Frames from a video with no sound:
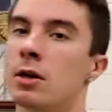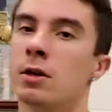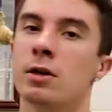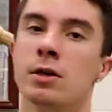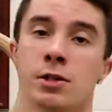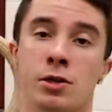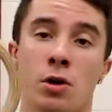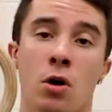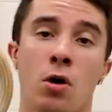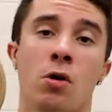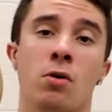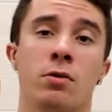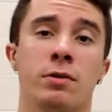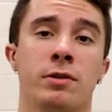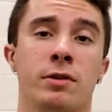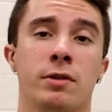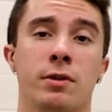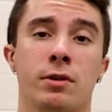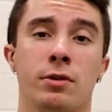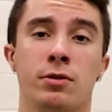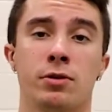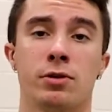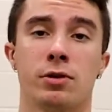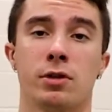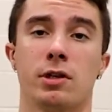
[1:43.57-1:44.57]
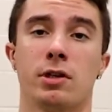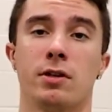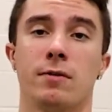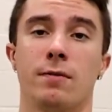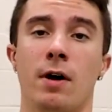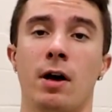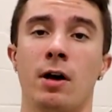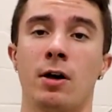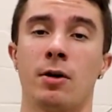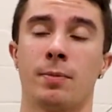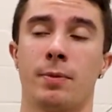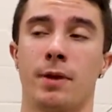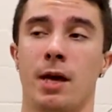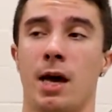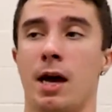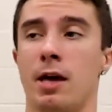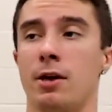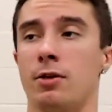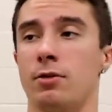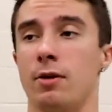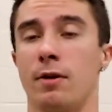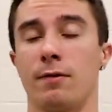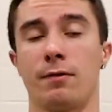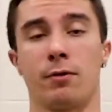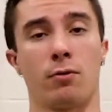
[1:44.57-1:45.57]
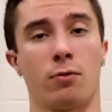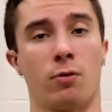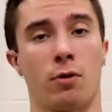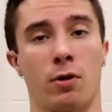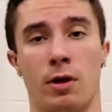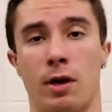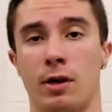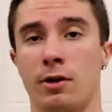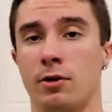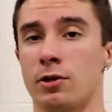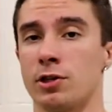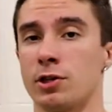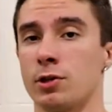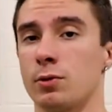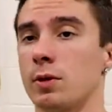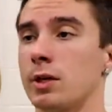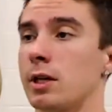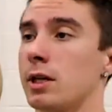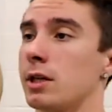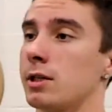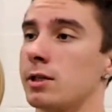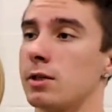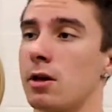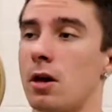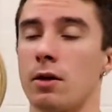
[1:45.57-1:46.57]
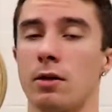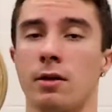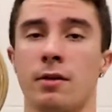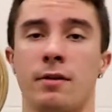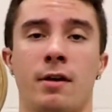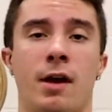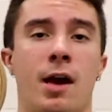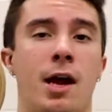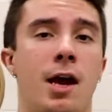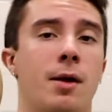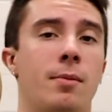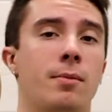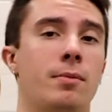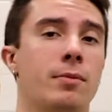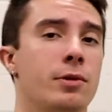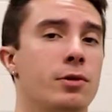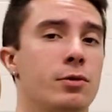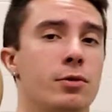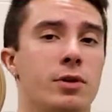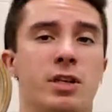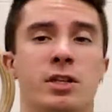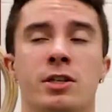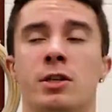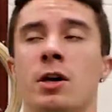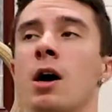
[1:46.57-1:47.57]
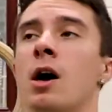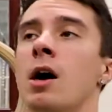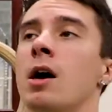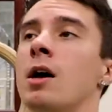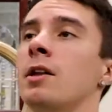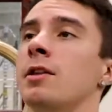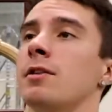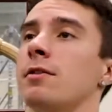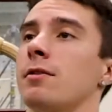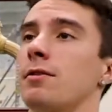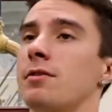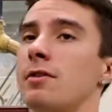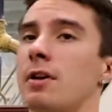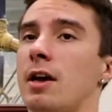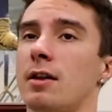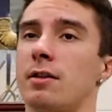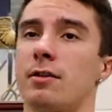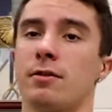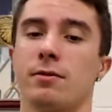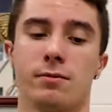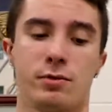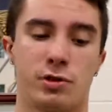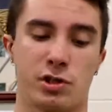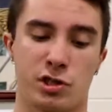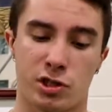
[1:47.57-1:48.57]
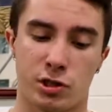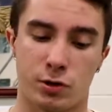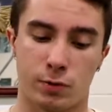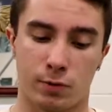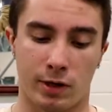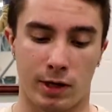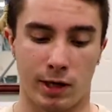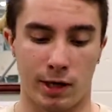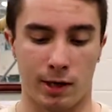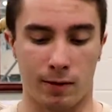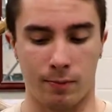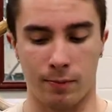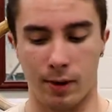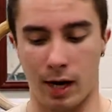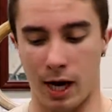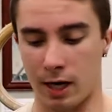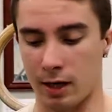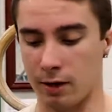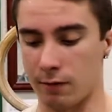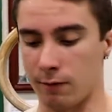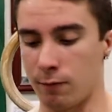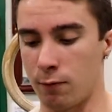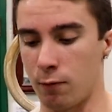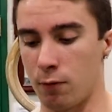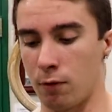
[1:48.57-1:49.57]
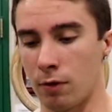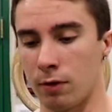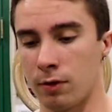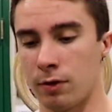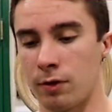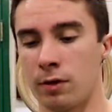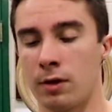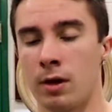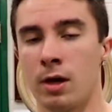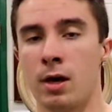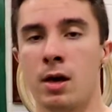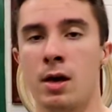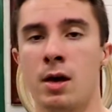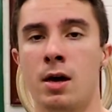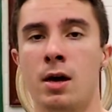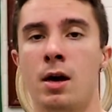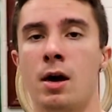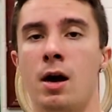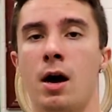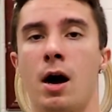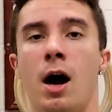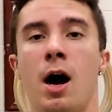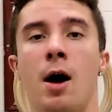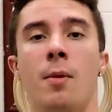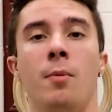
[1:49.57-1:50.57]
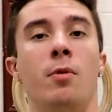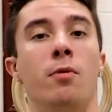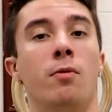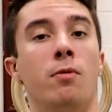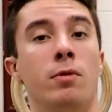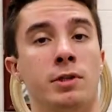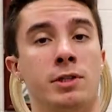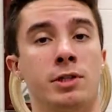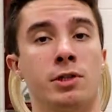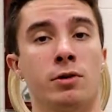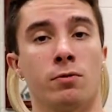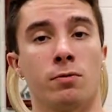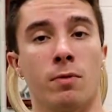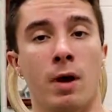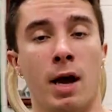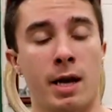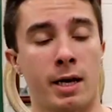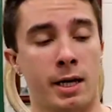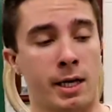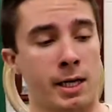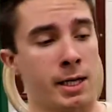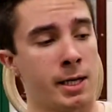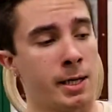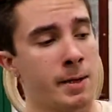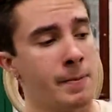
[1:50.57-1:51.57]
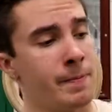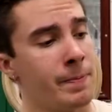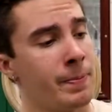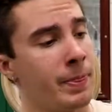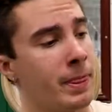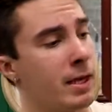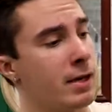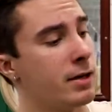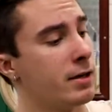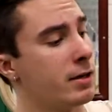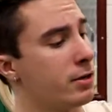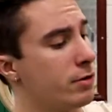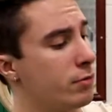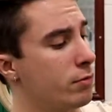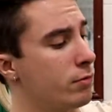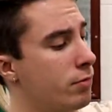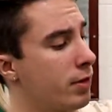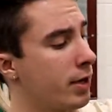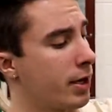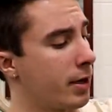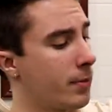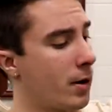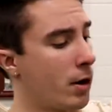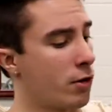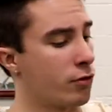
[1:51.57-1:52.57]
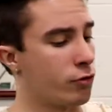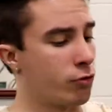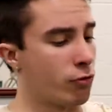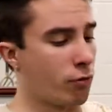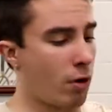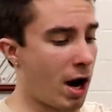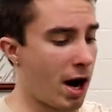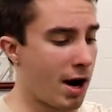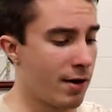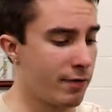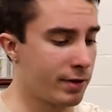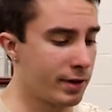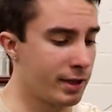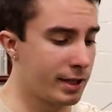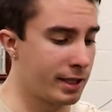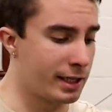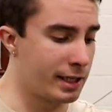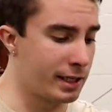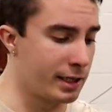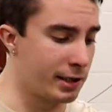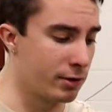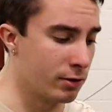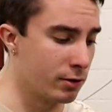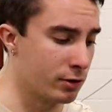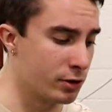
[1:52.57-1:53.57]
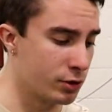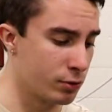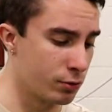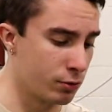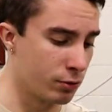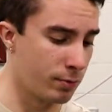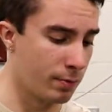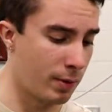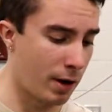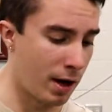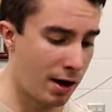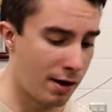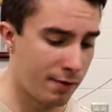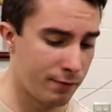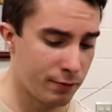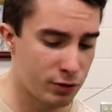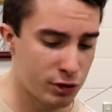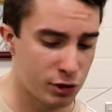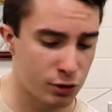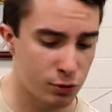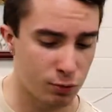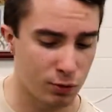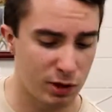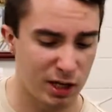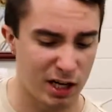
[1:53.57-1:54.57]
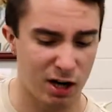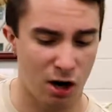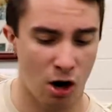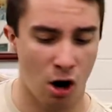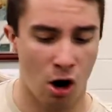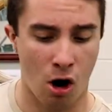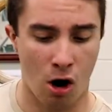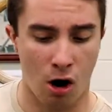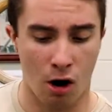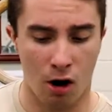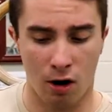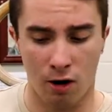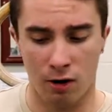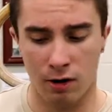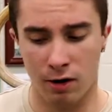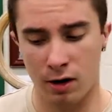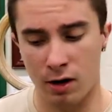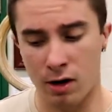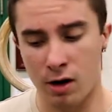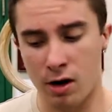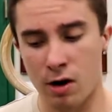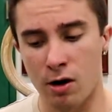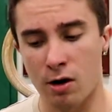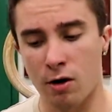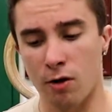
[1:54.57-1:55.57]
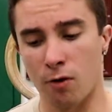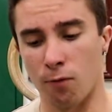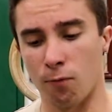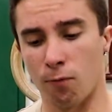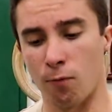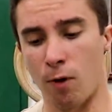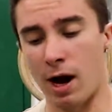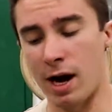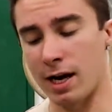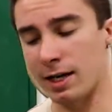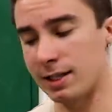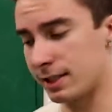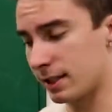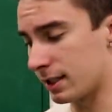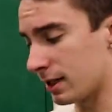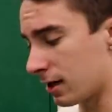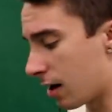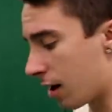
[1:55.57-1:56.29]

So to usually develop that, you have to work on your swings all the time, doing tons of sets of just swinging back and forth. But once you're ready, you think about driving the heels through the bottom of your swing hard, rising